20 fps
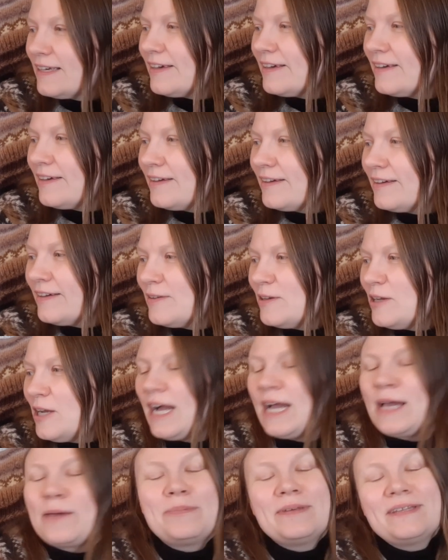
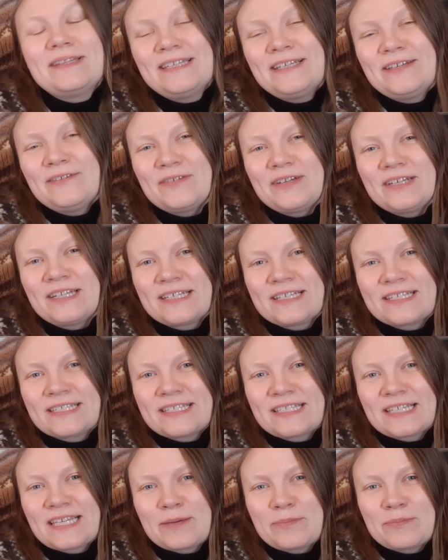I believe it
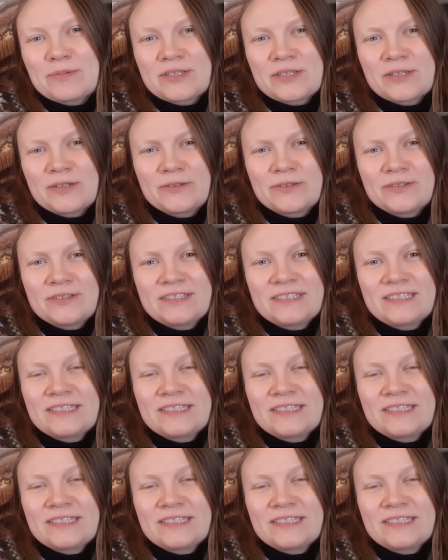is episode